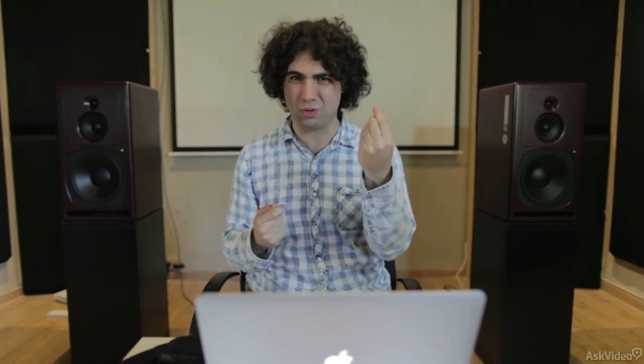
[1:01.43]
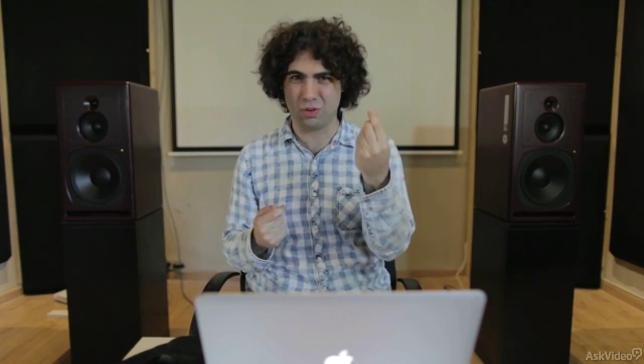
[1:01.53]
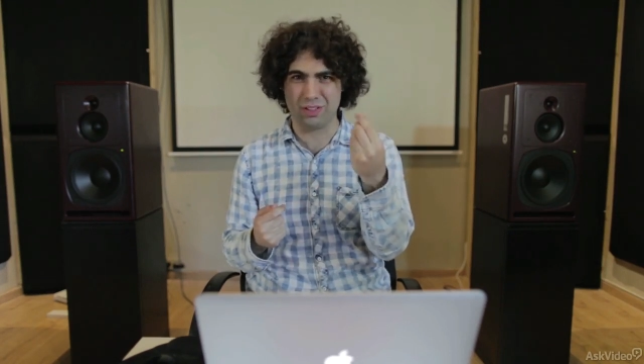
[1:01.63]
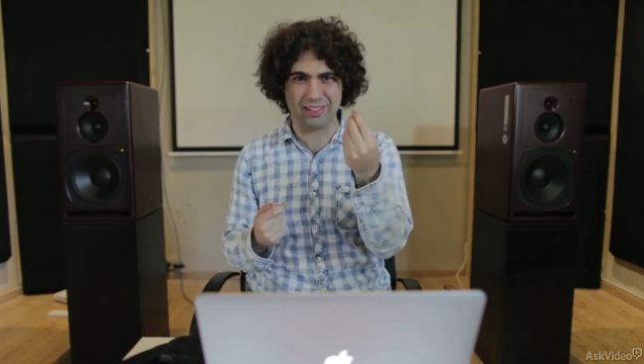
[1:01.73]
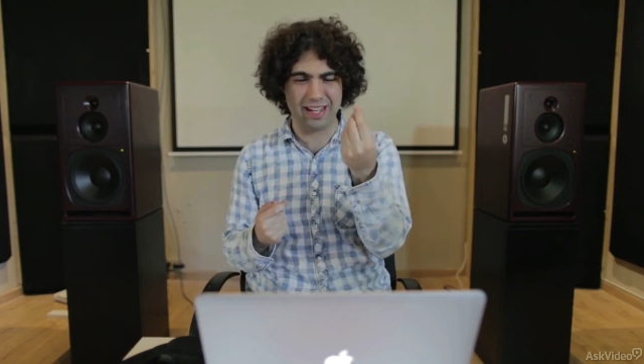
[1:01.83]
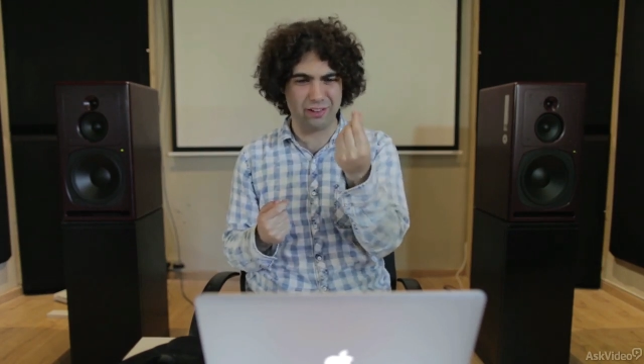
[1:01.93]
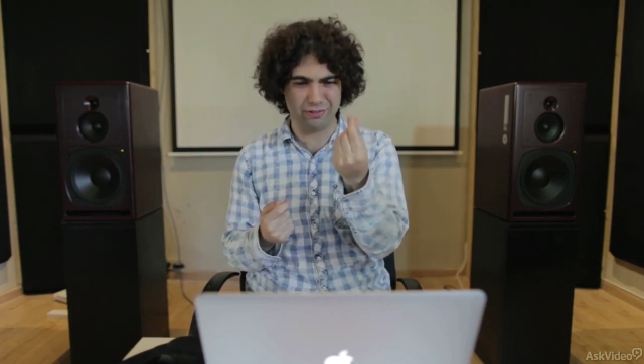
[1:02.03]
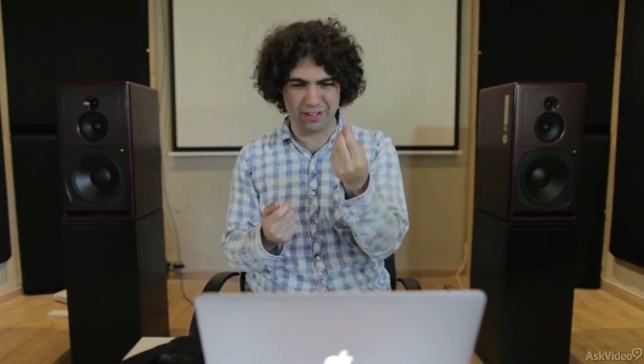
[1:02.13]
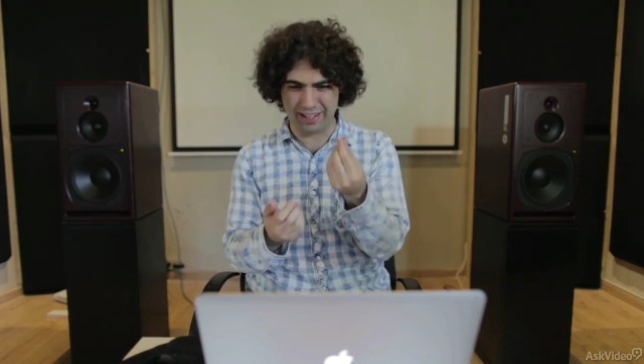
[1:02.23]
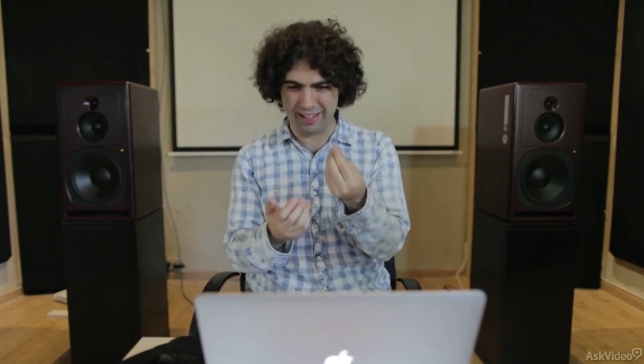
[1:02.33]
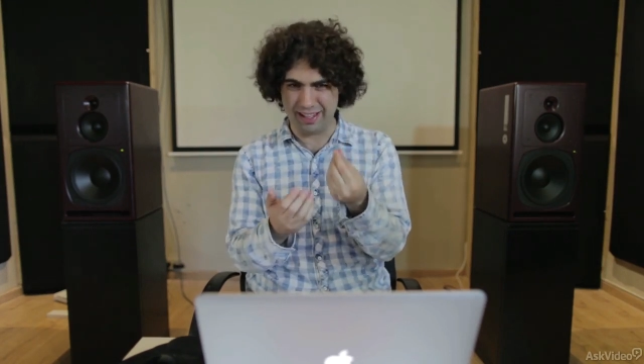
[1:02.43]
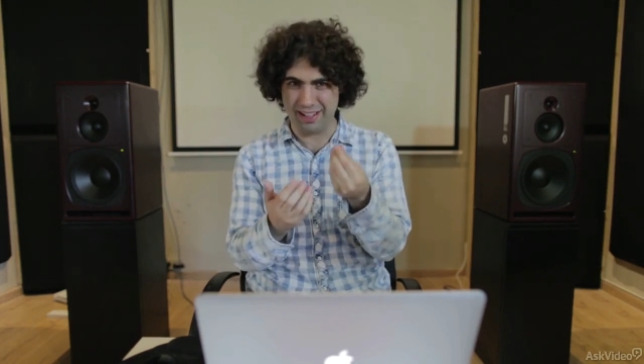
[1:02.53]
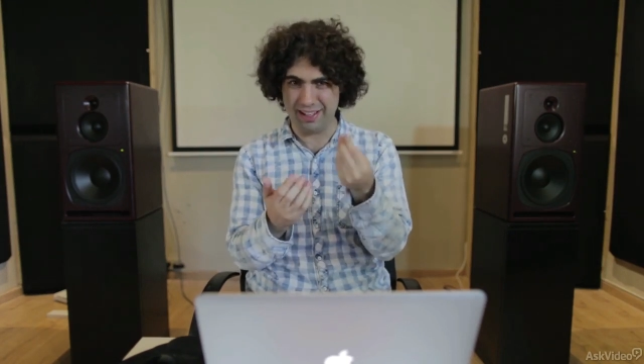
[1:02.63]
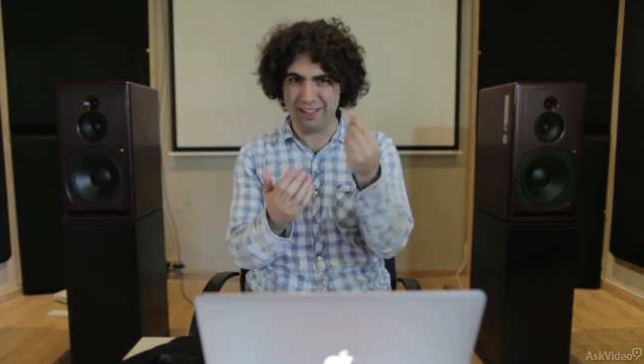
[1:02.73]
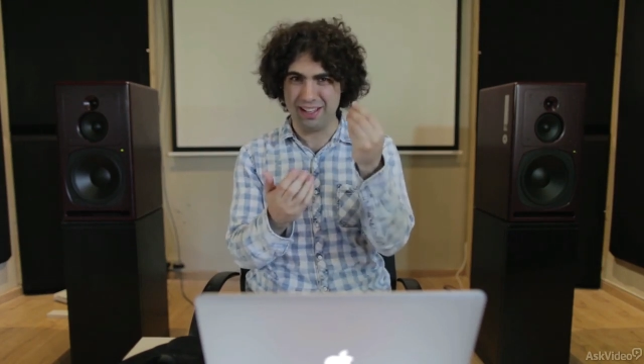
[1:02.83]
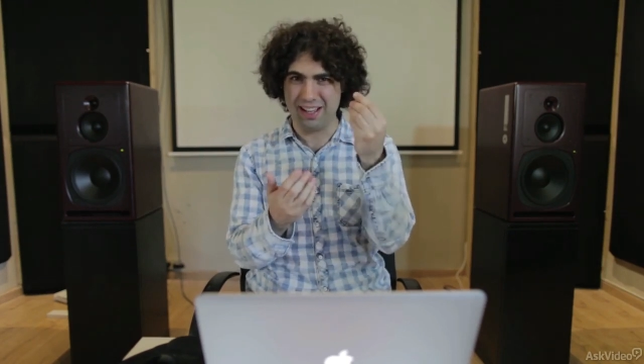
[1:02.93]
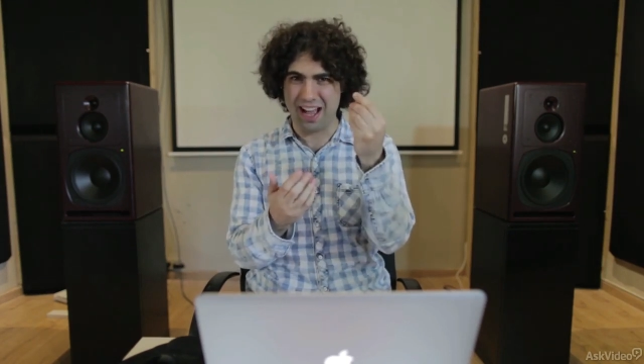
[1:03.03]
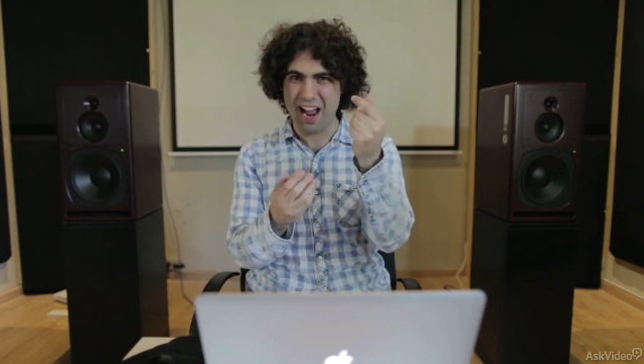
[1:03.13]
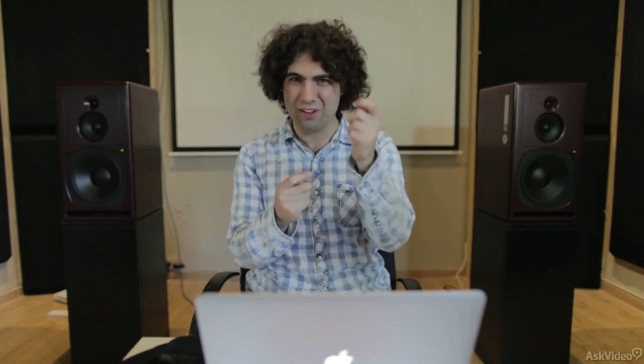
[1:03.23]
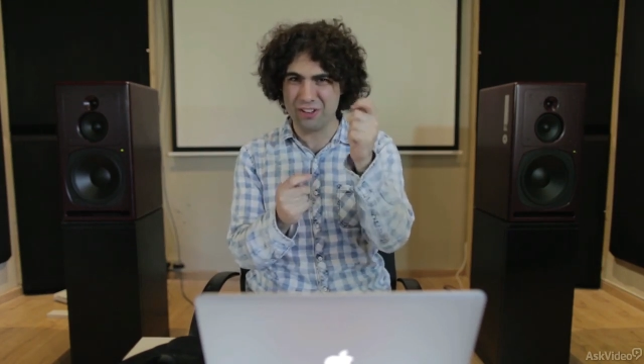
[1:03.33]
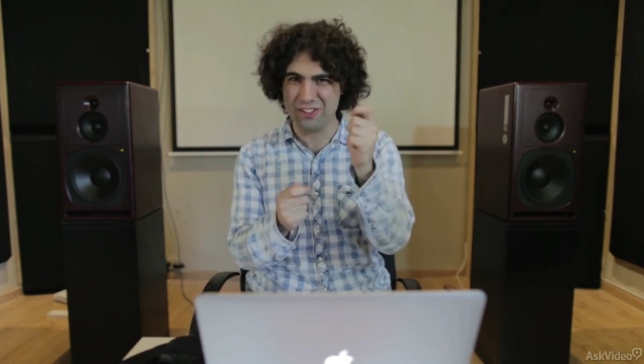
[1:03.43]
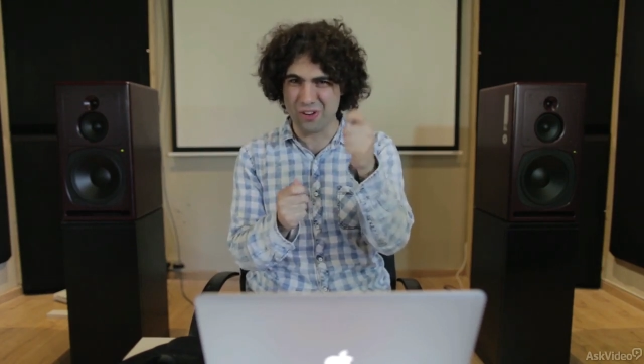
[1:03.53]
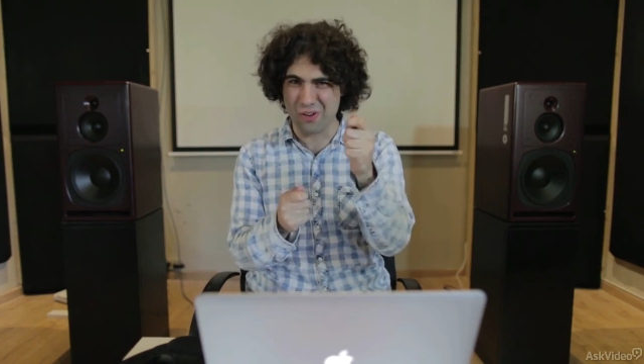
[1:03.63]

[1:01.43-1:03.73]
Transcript: or kind of like iron